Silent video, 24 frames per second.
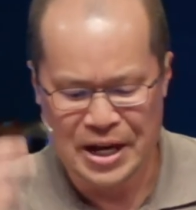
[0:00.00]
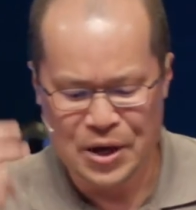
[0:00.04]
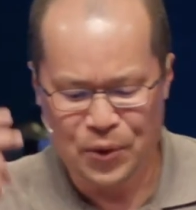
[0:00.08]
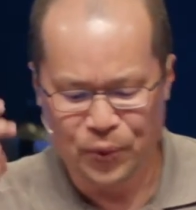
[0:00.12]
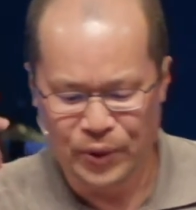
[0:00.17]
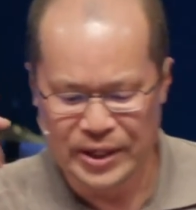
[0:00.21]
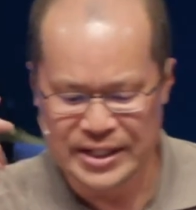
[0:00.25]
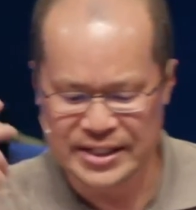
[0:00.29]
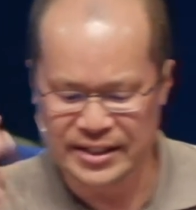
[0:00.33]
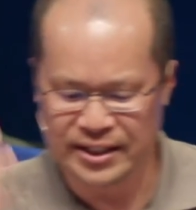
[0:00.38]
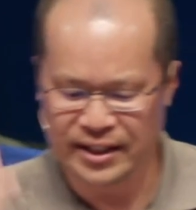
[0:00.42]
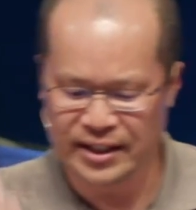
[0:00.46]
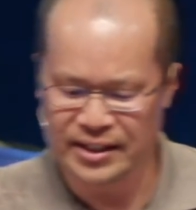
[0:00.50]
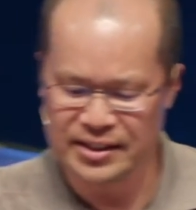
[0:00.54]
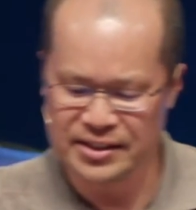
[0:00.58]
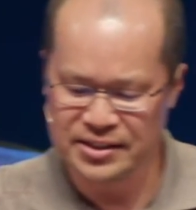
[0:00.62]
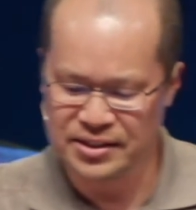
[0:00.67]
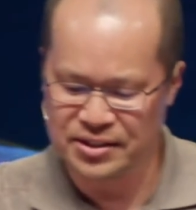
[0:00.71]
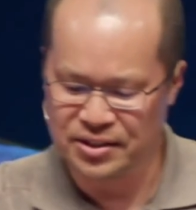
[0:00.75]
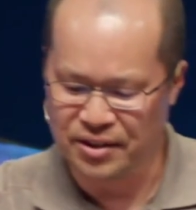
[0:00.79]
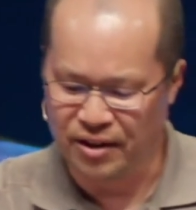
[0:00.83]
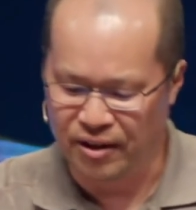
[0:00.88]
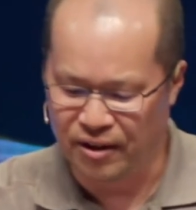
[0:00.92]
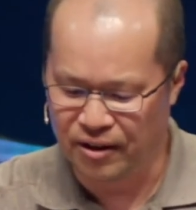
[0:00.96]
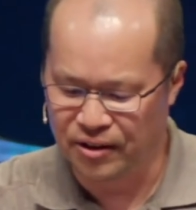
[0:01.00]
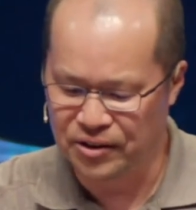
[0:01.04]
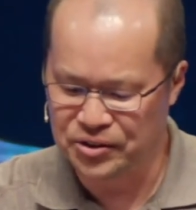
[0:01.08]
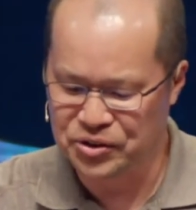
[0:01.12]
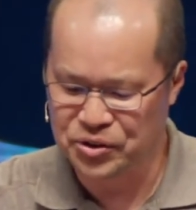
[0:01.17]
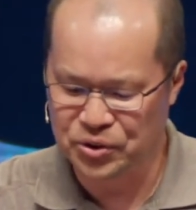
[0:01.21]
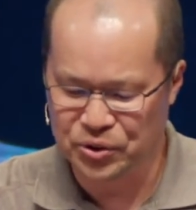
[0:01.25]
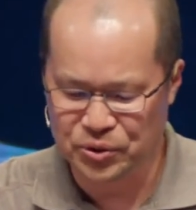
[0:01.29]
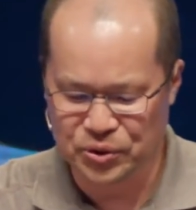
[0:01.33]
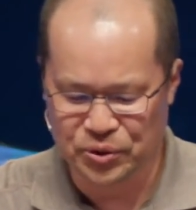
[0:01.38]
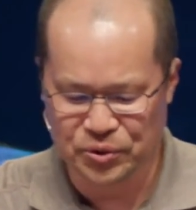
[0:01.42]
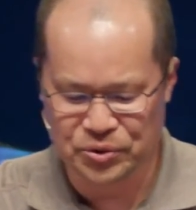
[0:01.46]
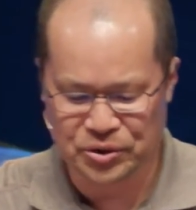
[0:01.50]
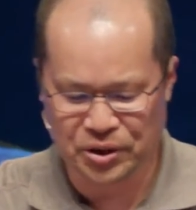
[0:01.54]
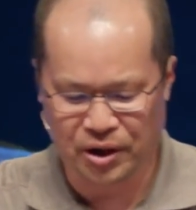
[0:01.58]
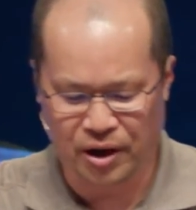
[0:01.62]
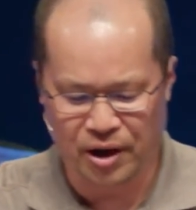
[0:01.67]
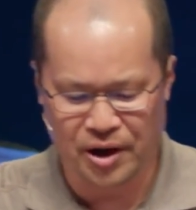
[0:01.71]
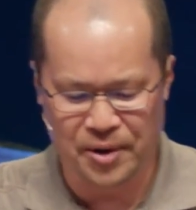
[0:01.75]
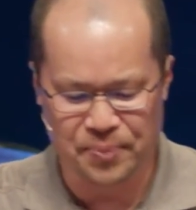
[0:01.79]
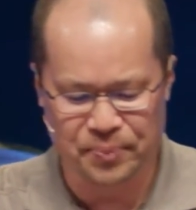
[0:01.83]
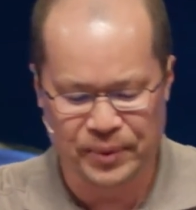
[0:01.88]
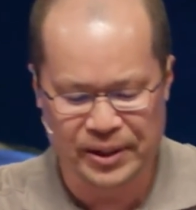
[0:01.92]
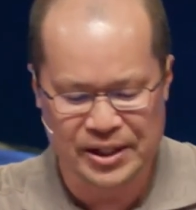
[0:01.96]
We tend to also lose
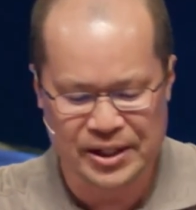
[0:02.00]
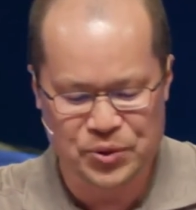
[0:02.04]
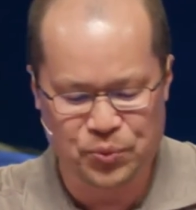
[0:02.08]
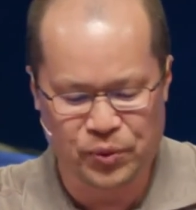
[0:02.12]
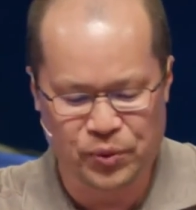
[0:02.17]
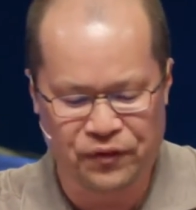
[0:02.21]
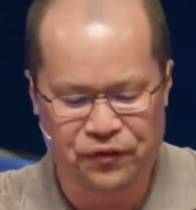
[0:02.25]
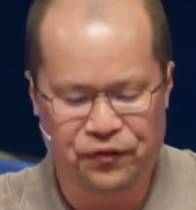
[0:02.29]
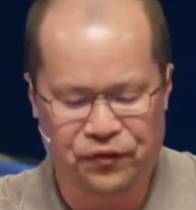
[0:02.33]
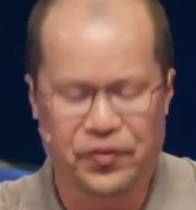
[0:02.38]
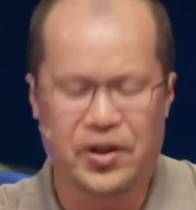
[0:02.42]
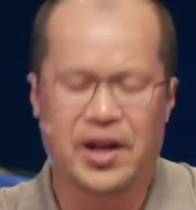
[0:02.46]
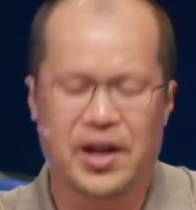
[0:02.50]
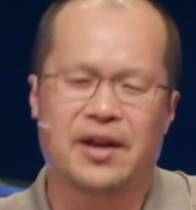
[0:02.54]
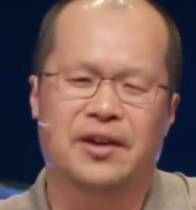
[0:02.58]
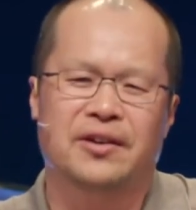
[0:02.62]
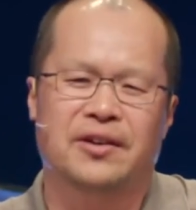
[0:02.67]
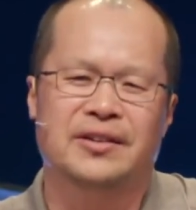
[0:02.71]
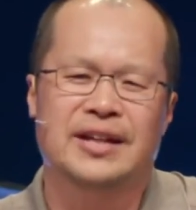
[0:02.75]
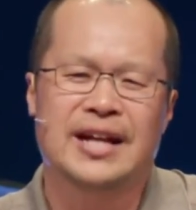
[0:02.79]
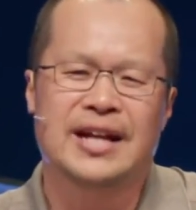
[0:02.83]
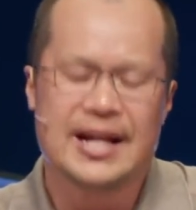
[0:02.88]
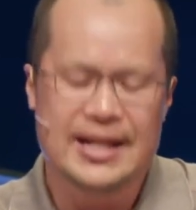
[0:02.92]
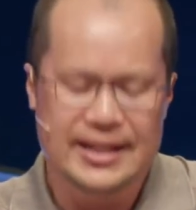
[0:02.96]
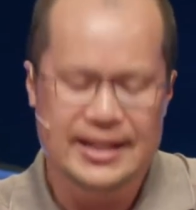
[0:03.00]
heart because we fail